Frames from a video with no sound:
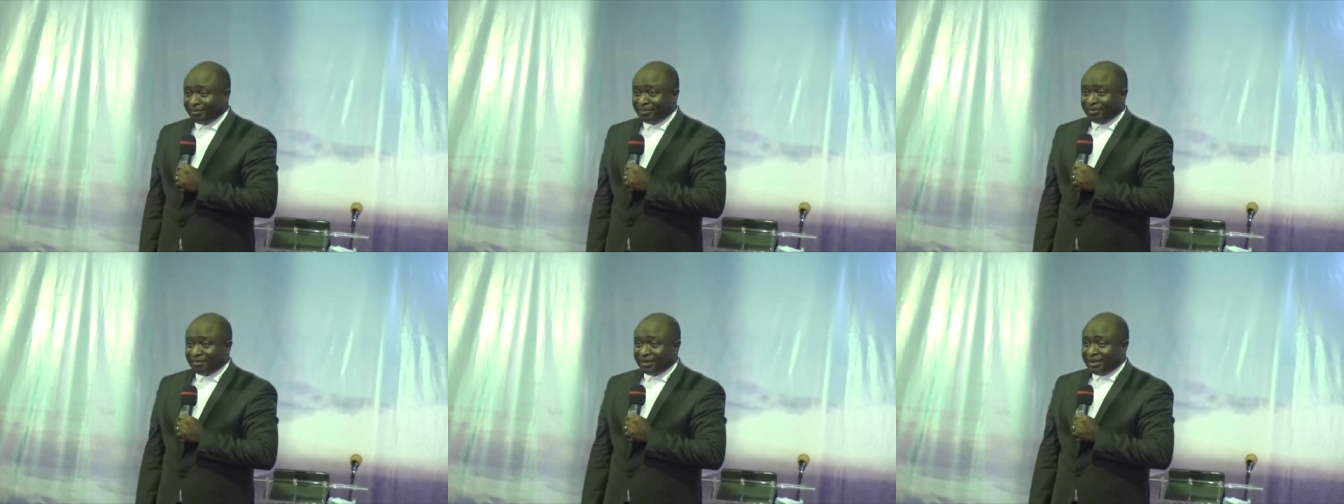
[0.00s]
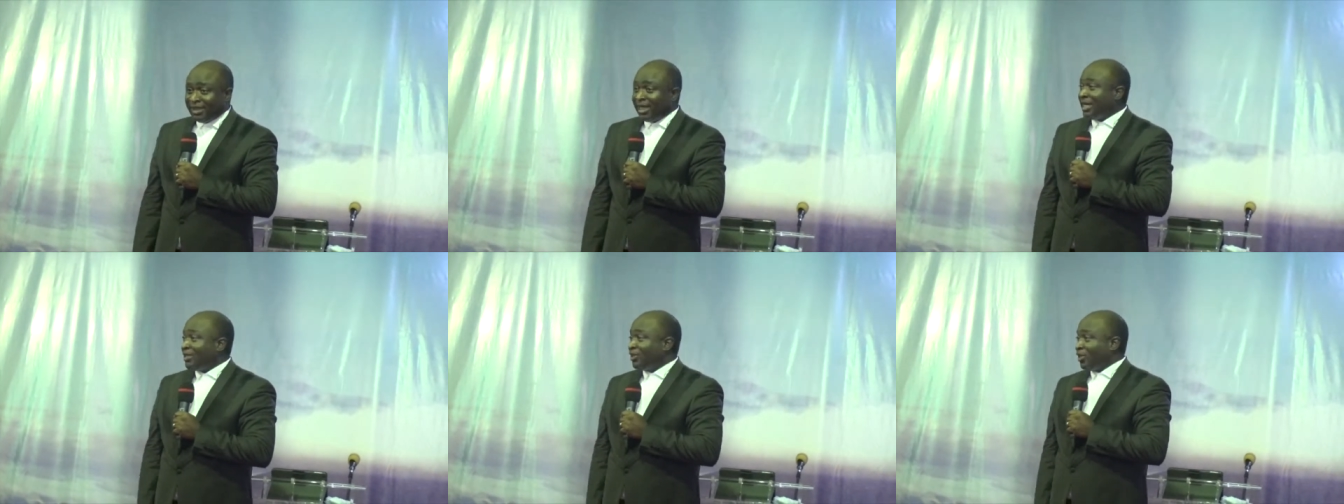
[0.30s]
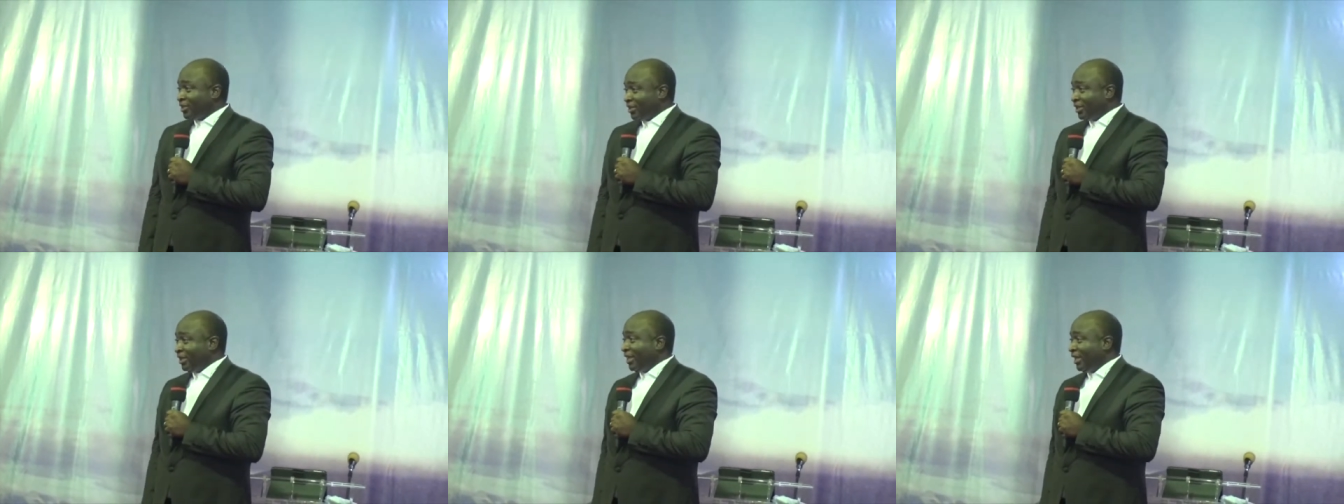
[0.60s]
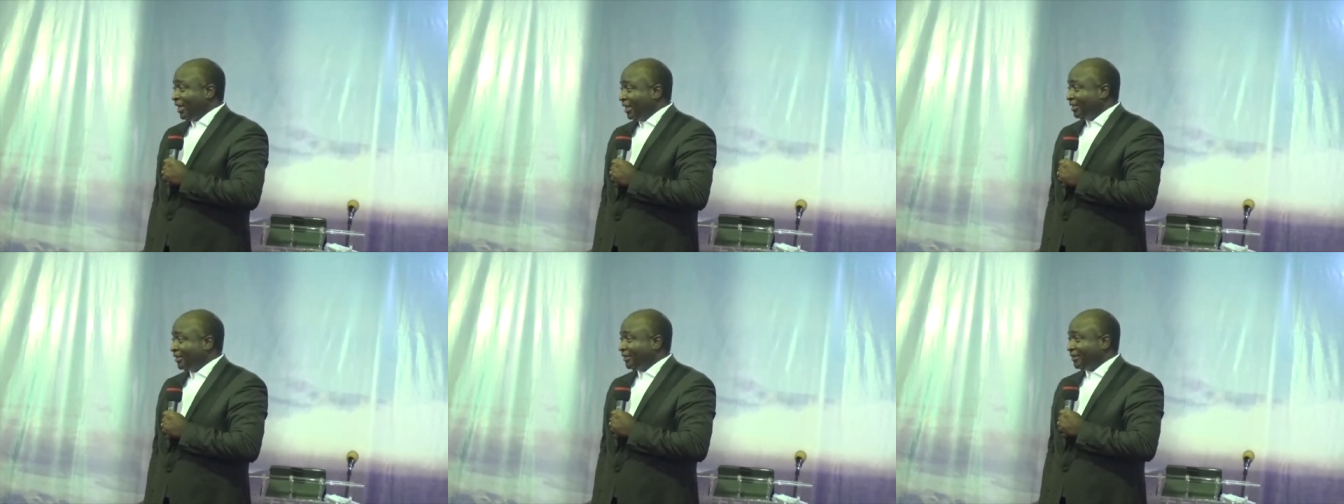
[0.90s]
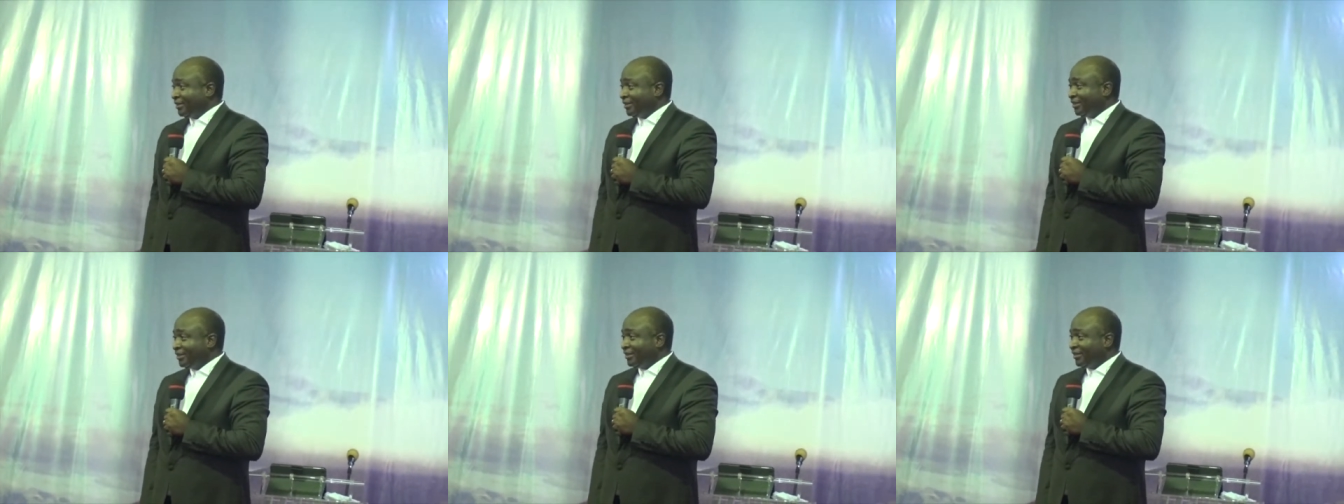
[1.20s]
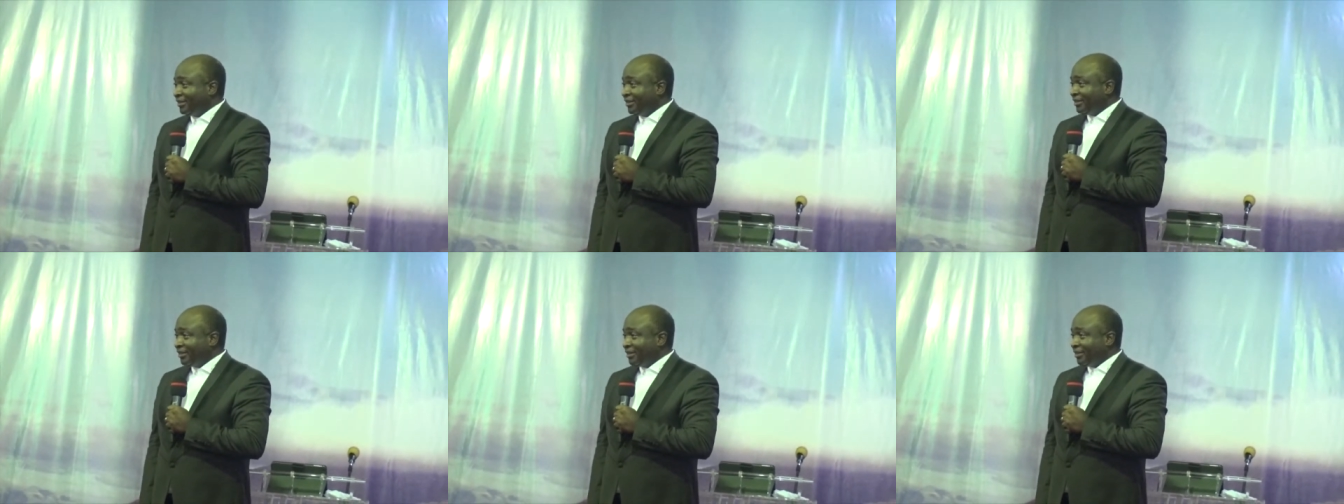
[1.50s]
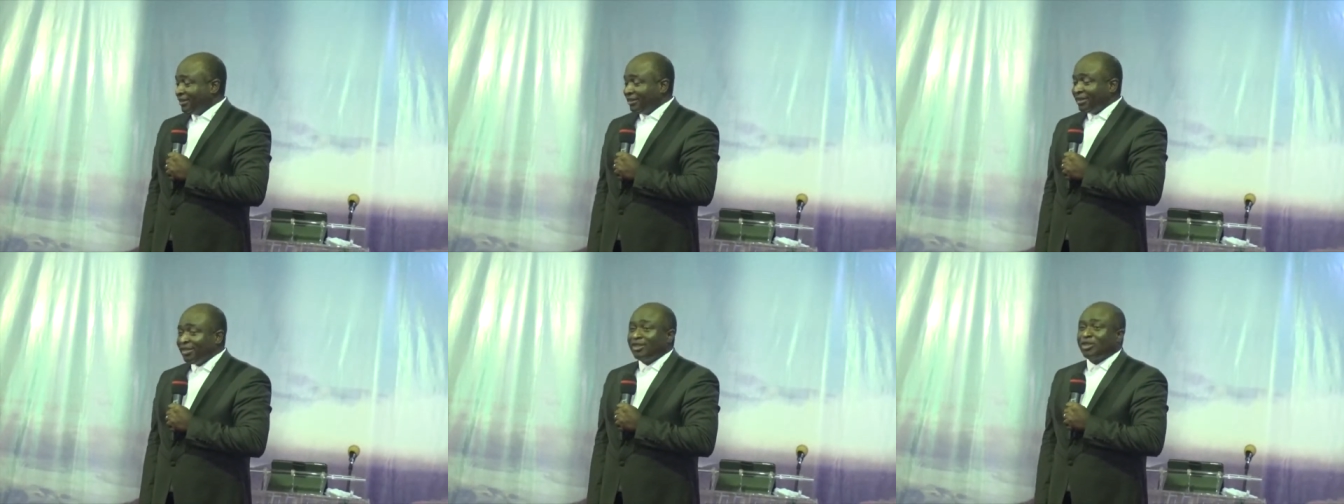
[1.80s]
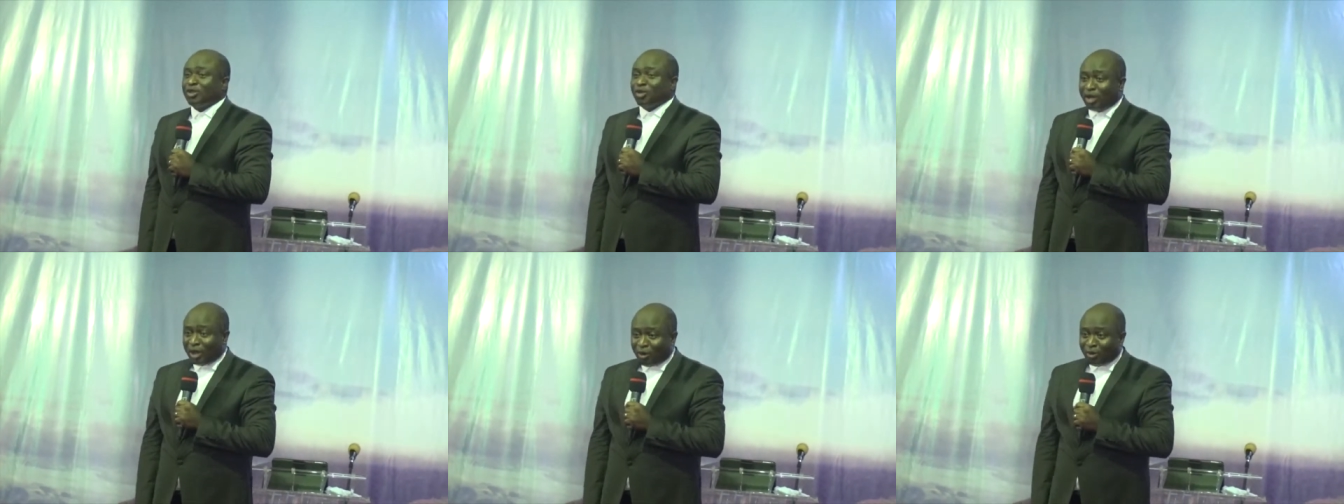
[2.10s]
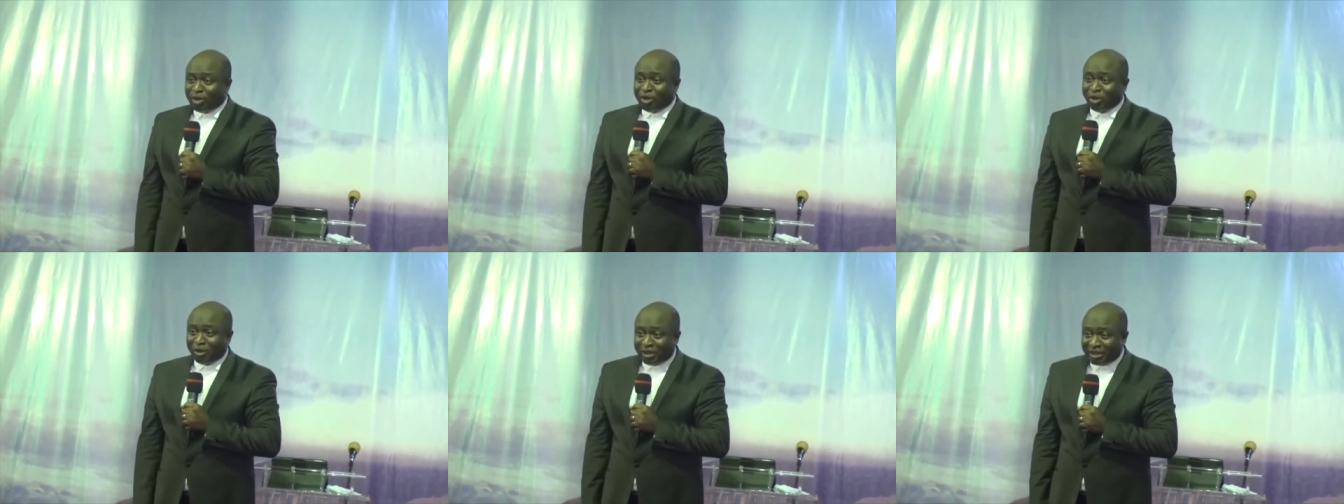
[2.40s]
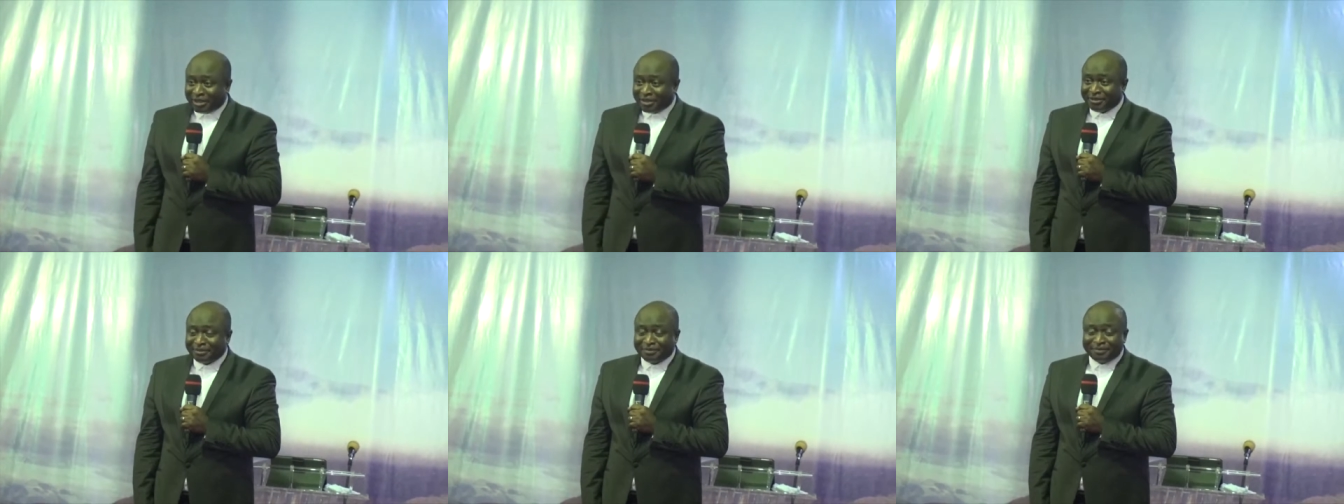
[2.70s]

Did I just say that? Yes, so I will do it.